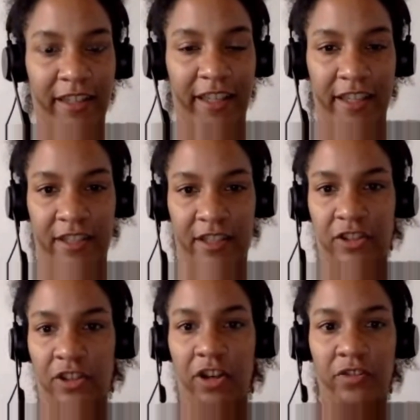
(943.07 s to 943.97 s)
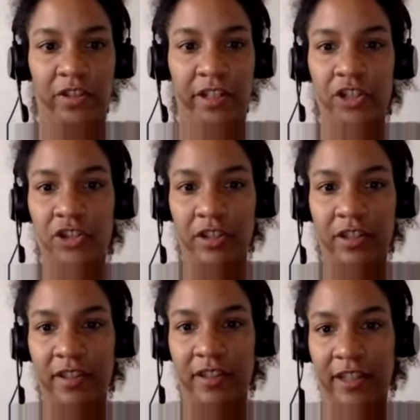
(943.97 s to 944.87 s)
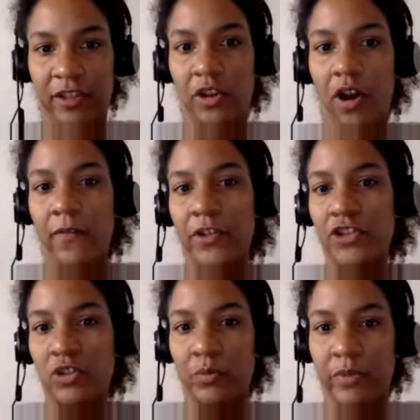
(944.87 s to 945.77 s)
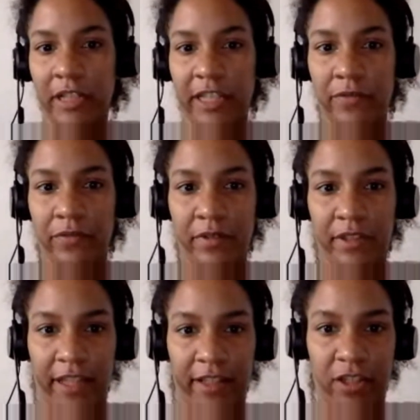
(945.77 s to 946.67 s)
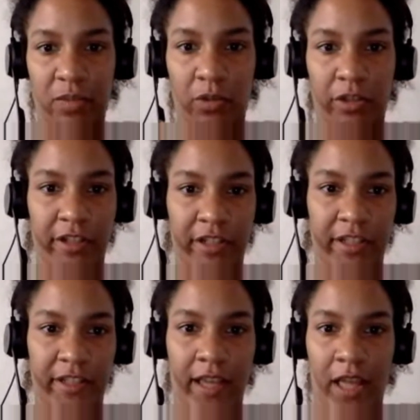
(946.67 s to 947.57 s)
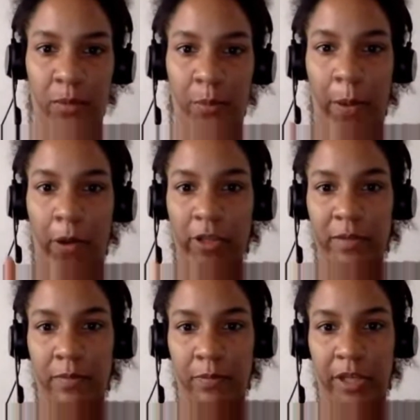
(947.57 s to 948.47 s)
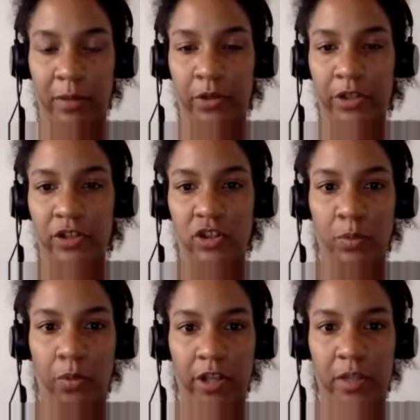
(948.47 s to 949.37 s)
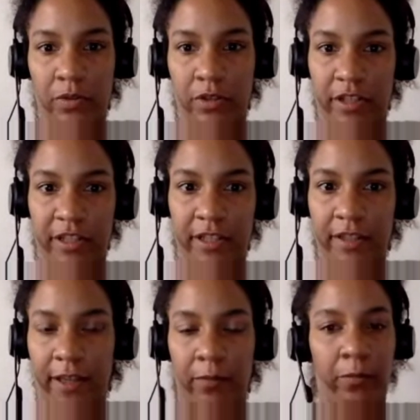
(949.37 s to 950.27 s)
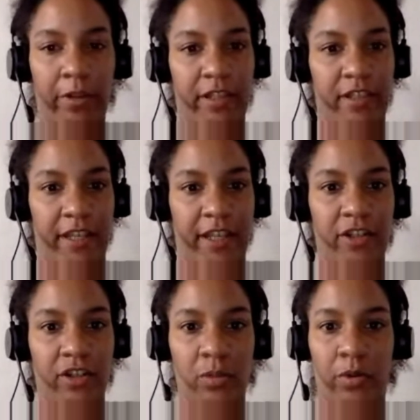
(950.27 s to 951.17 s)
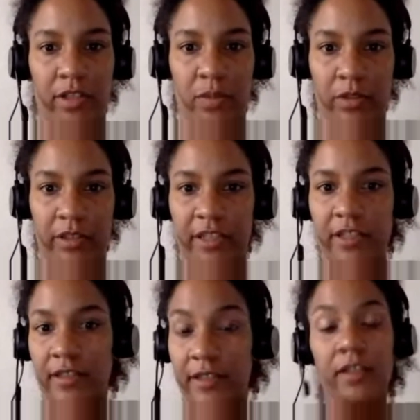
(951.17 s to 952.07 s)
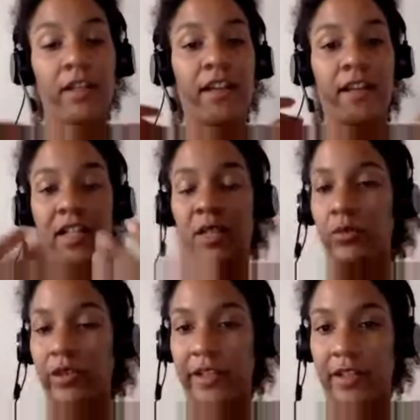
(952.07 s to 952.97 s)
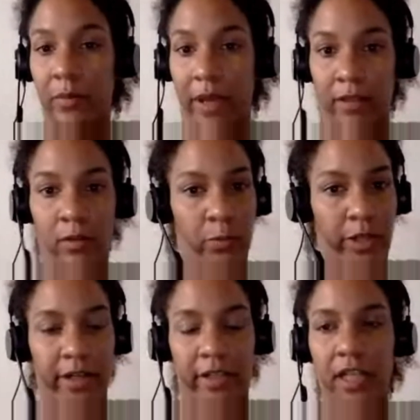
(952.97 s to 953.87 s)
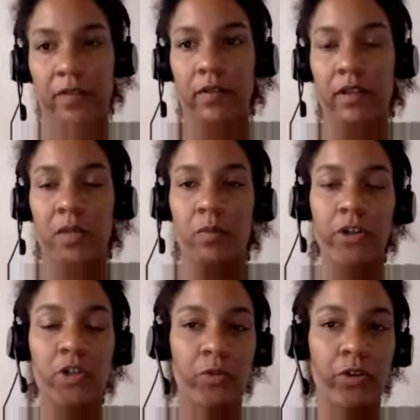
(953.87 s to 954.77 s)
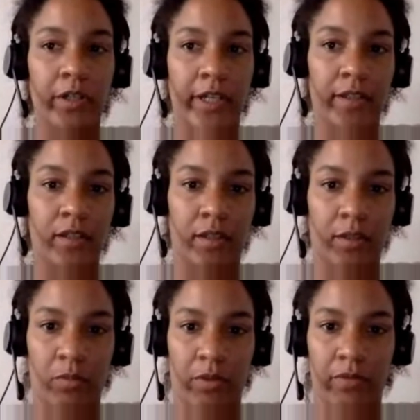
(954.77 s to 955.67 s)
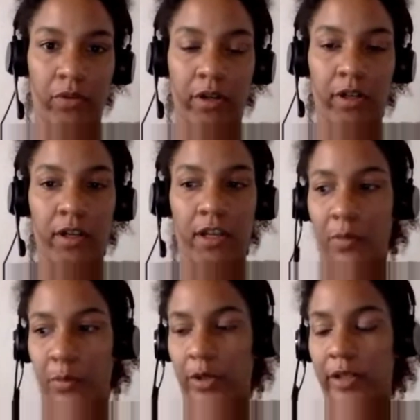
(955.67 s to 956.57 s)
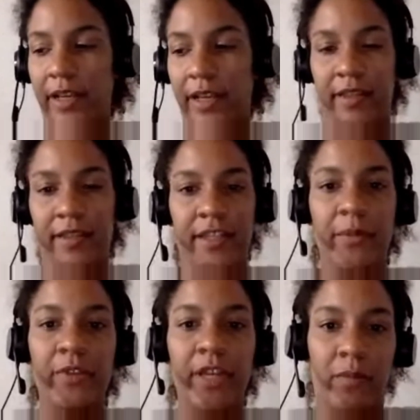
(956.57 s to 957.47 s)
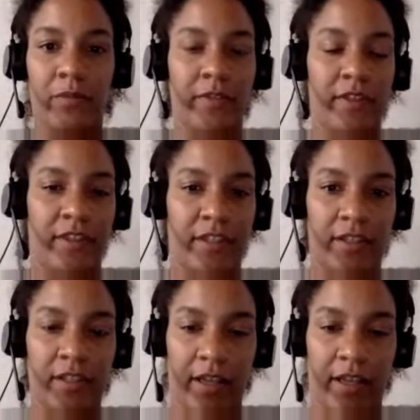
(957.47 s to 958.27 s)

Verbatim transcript: Is it the contradiction that conventional belief that it's modernity and post, in particular postmodernity, that with internet possibilities that liberated man, we are definitely much more connected than before. But at the same time, this